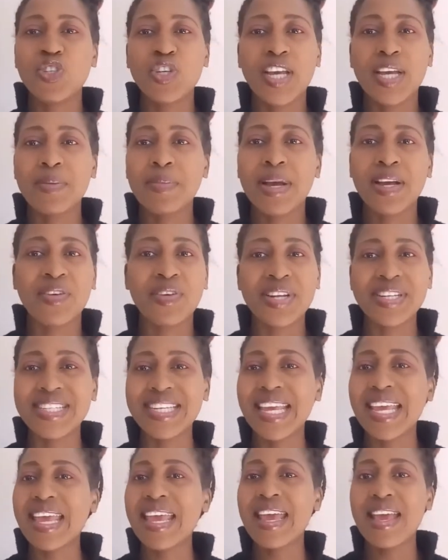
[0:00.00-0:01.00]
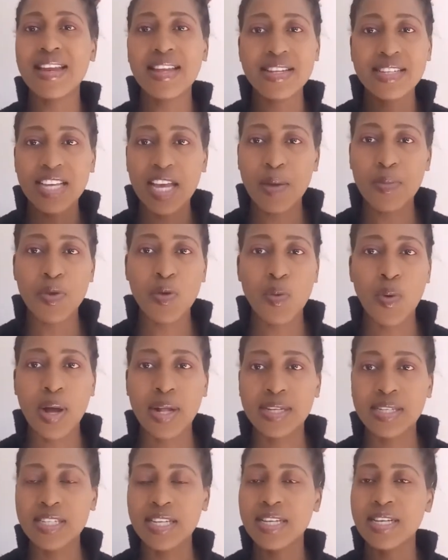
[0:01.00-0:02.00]
you can migrate anytime you
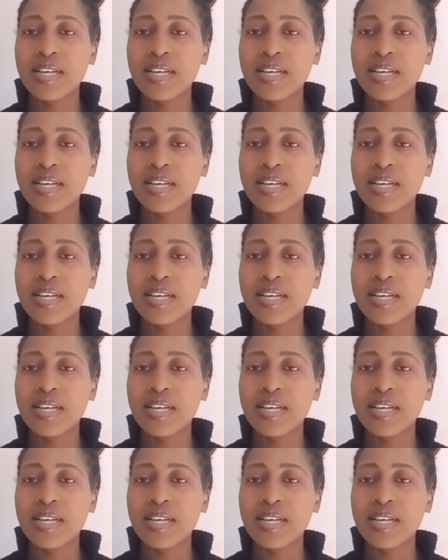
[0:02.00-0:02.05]
want,